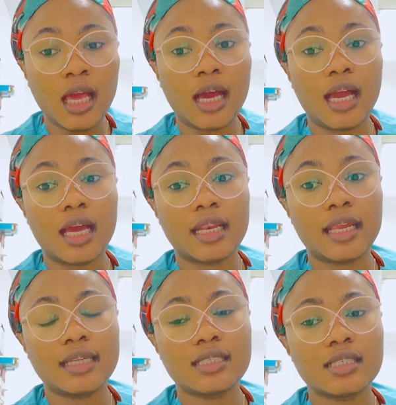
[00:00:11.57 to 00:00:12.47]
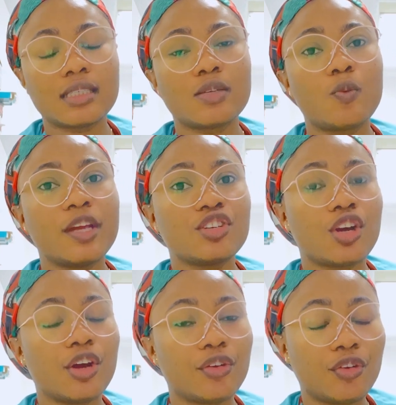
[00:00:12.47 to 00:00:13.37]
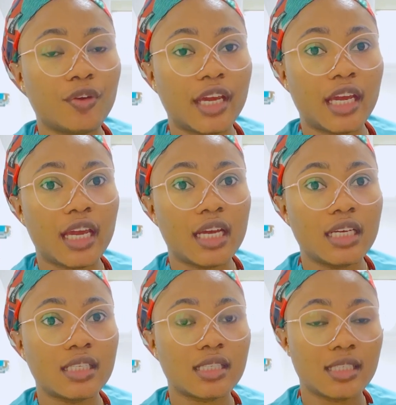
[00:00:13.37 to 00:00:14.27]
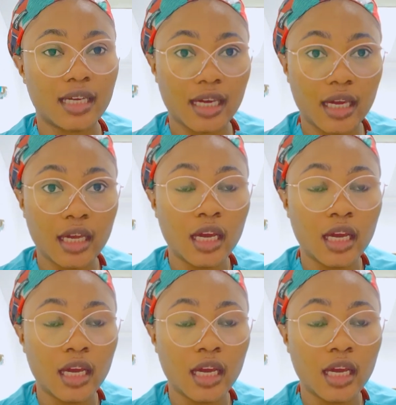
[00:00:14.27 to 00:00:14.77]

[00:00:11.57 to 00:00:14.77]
and that is, which country is the